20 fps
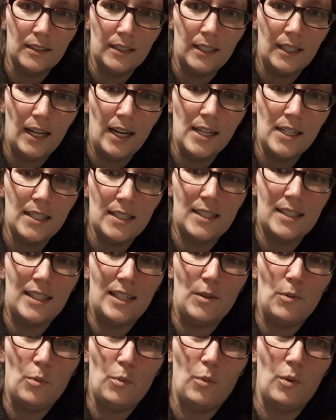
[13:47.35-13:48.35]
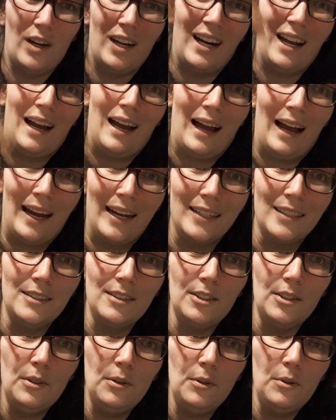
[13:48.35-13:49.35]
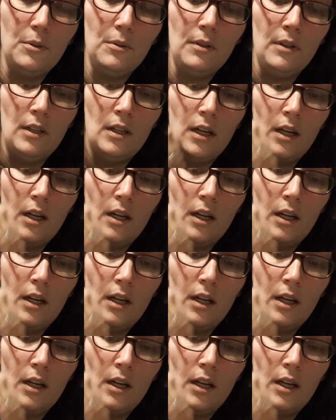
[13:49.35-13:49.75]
kind of see what I do